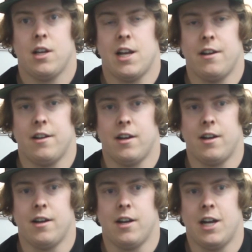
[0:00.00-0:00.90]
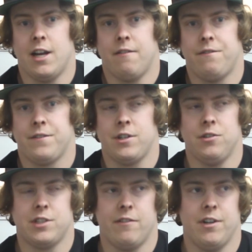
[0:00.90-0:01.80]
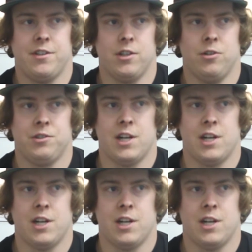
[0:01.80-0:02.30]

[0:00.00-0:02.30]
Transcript: and I have 272s